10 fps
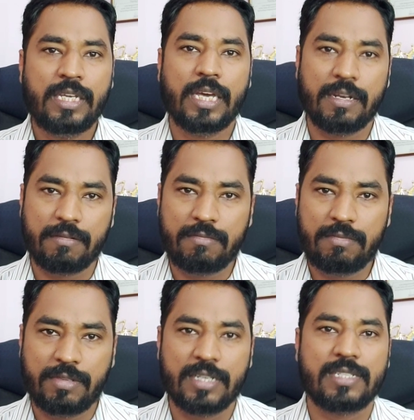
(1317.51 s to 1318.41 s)
and
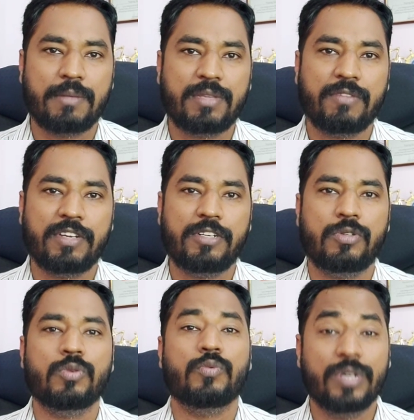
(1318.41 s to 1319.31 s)
there's something when you
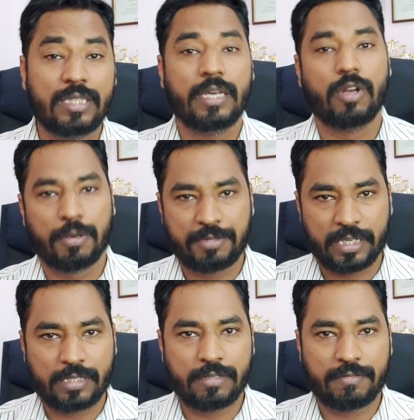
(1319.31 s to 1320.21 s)
do with an
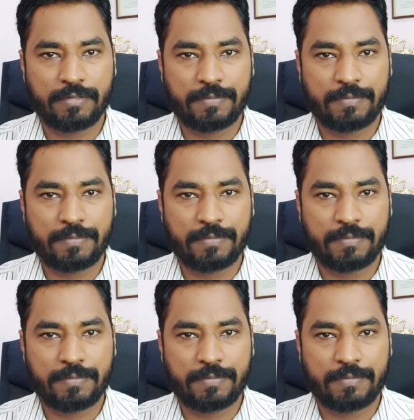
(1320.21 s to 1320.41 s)
objective.